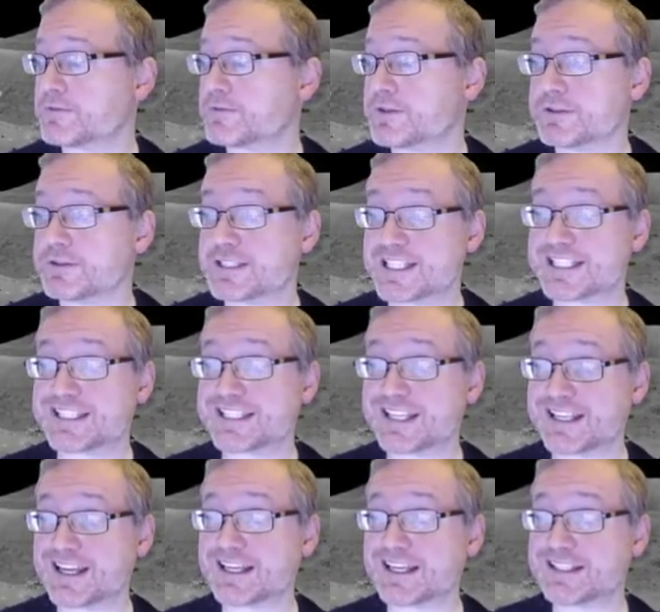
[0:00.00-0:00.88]

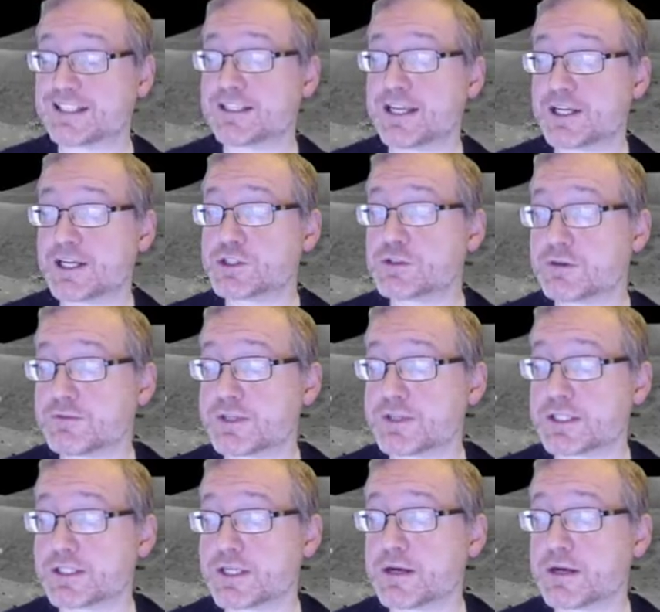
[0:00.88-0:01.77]
disconnected nature of
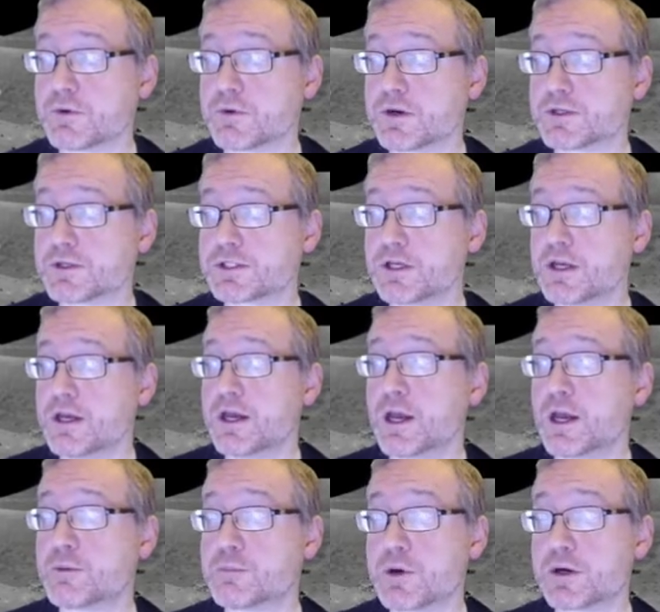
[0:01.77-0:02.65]
these networks,
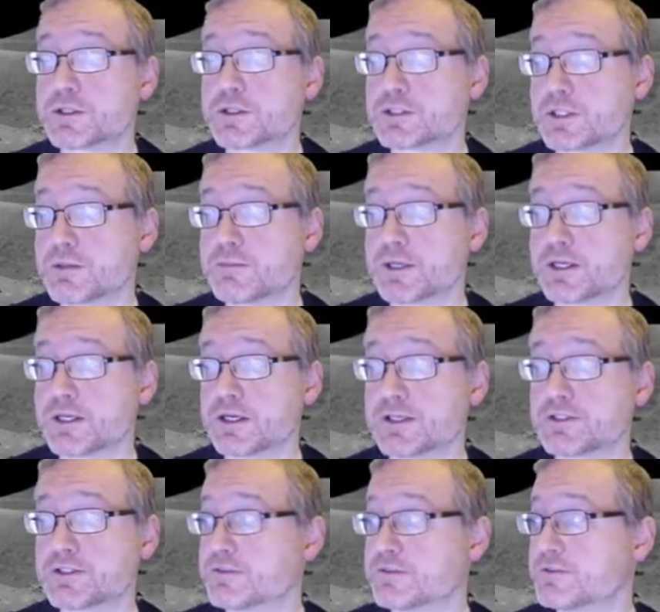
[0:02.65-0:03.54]
and partially
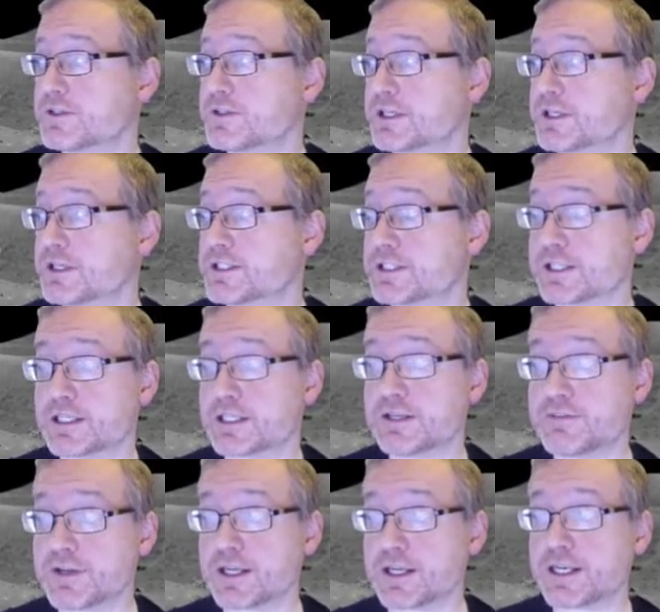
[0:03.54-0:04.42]
because of the
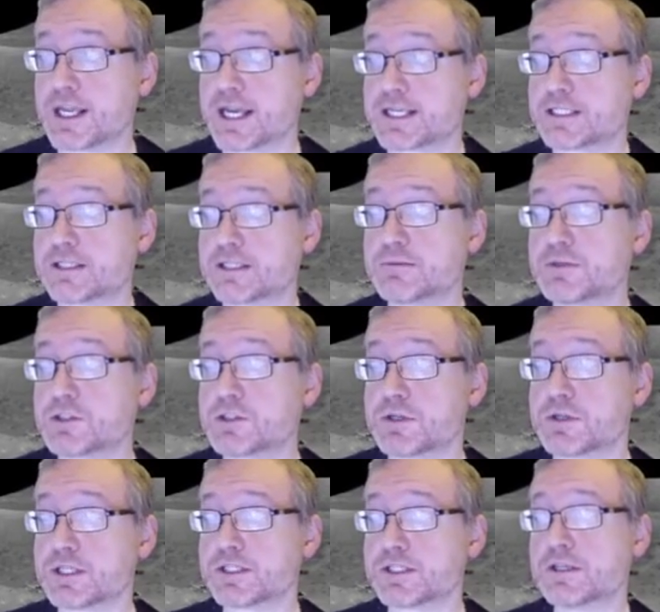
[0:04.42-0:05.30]
significant
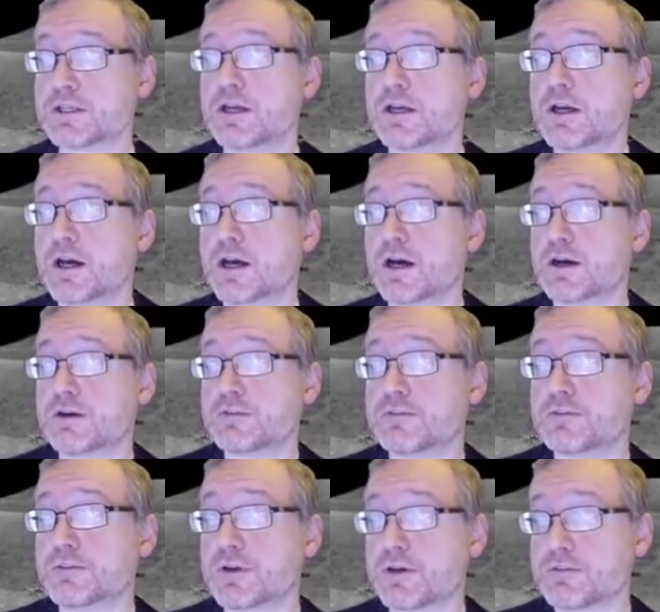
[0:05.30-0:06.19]
asymmetries
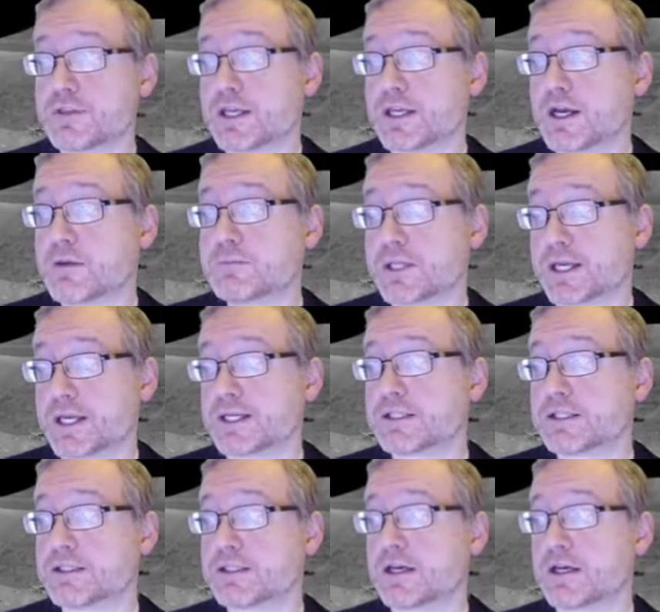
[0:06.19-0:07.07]
of the
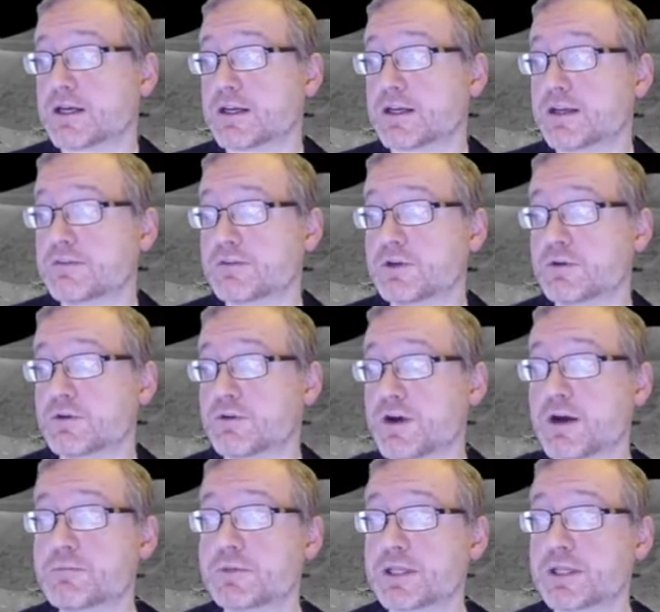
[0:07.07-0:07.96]
uplinks. If you
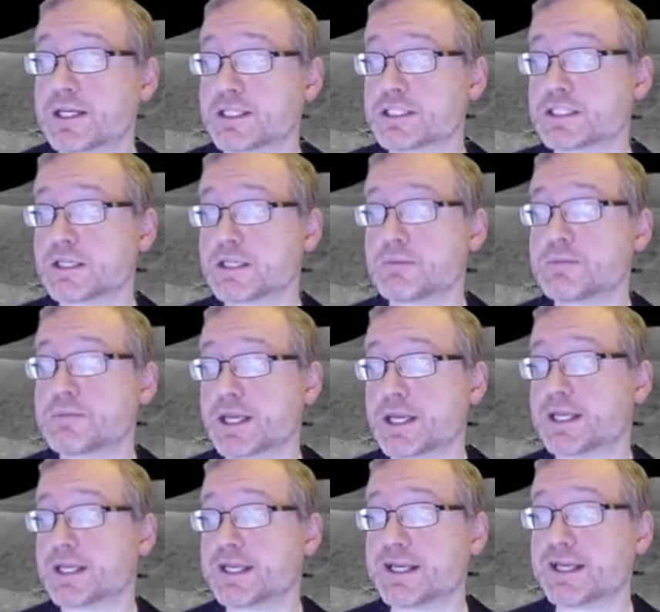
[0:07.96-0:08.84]
uplink
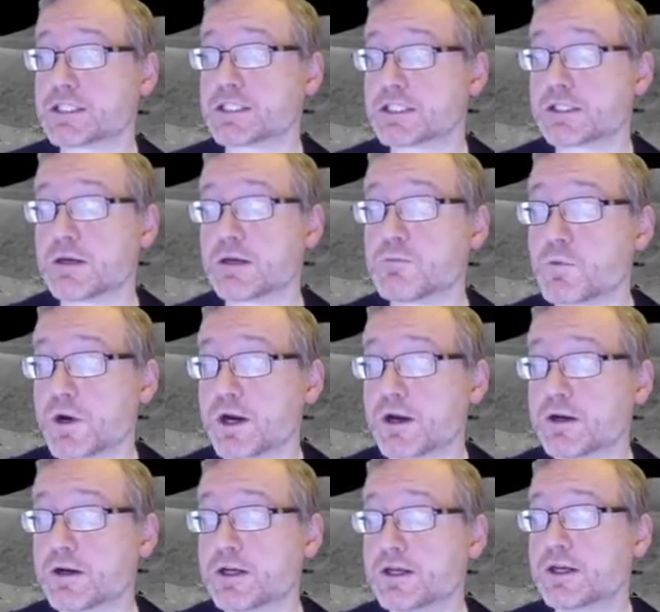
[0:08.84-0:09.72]
something and it gets
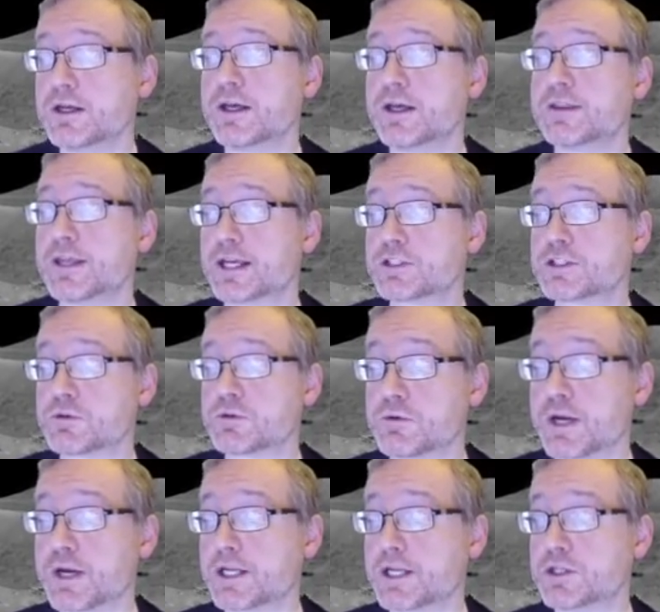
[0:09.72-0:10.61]
somewhere, that's
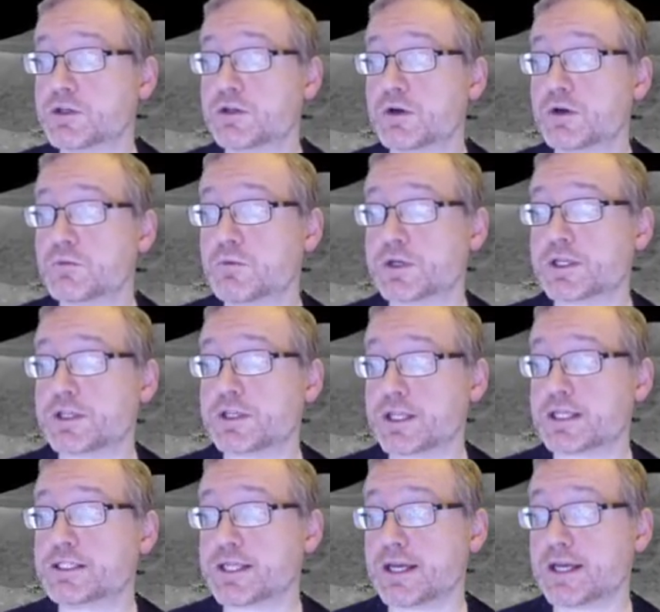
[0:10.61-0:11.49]
great. You don't want to
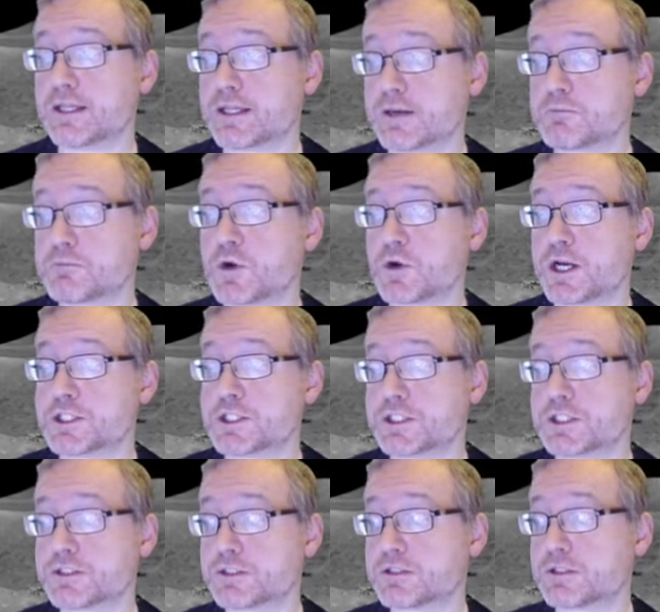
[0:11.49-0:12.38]
then take that
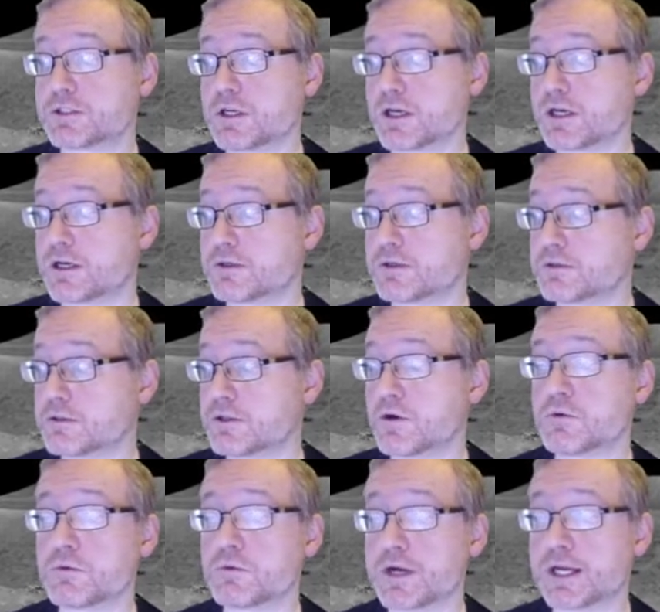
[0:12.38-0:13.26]
precious
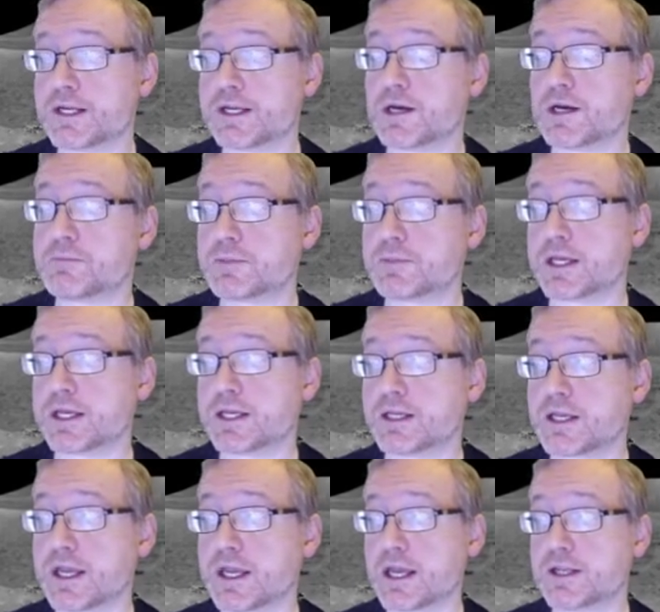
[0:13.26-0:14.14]
low-rate
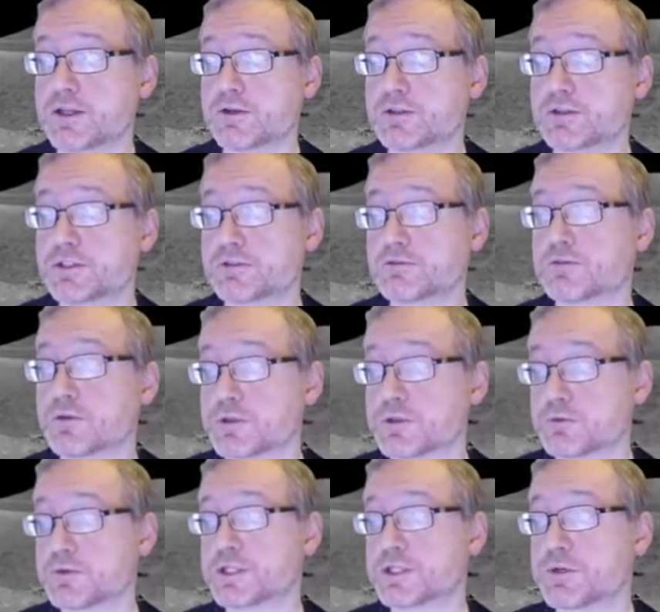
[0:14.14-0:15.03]
uplink and use it for
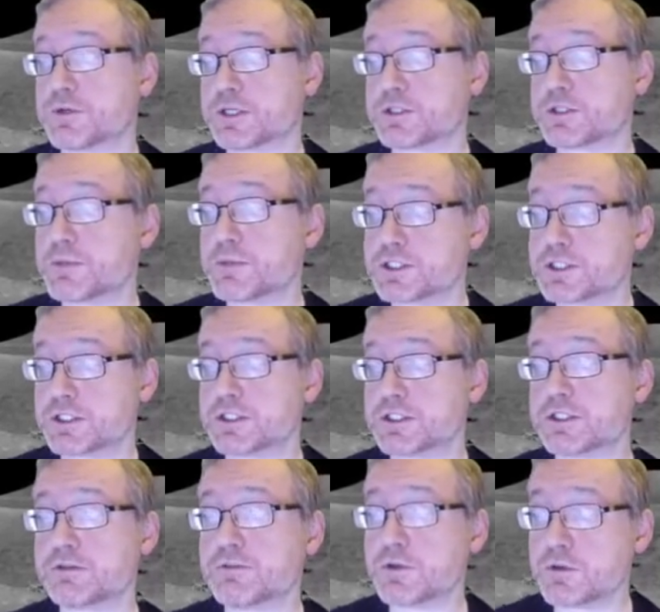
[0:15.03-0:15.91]
the
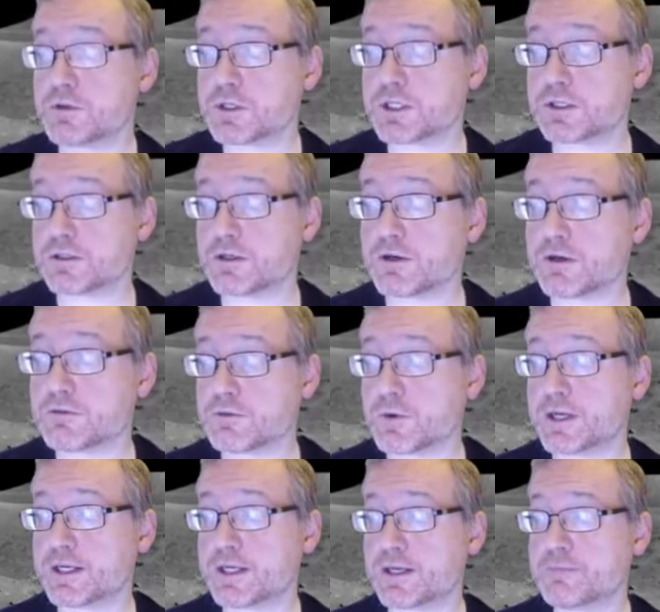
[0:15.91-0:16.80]
retransmissions if you can
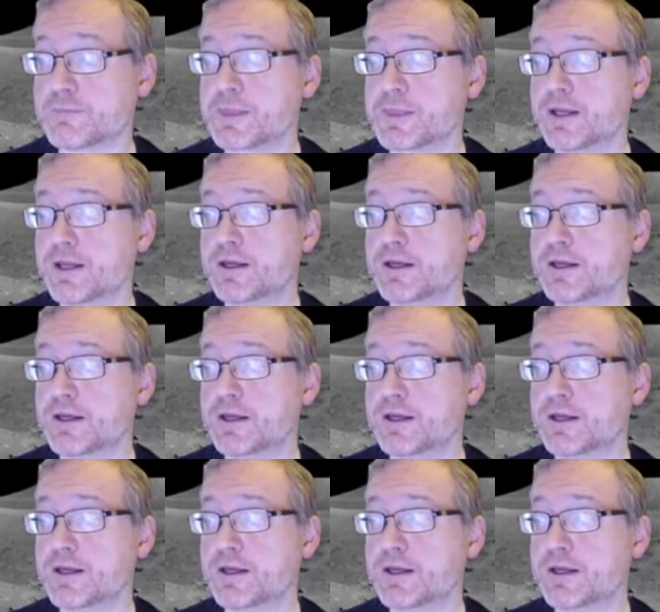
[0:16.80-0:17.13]
avoid it.